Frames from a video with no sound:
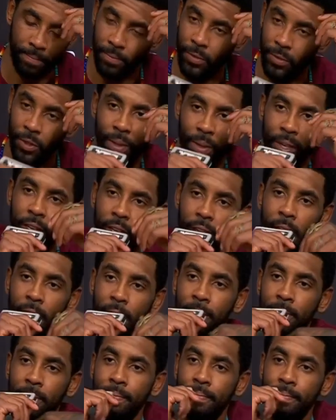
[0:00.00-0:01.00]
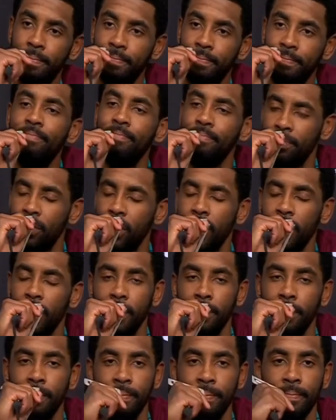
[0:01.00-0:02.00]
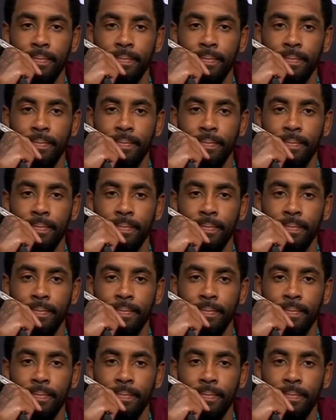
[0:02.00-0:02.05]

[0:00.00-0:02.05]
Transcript: Just playing the game, playing the game.